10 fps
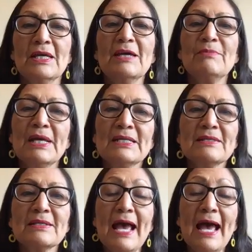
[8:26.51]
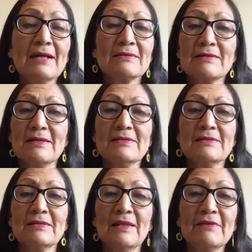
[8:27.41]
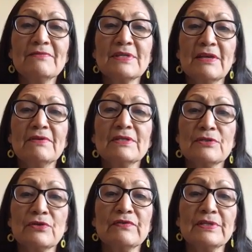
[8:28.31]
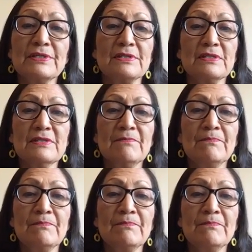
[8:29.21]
and basic access to life-saving services.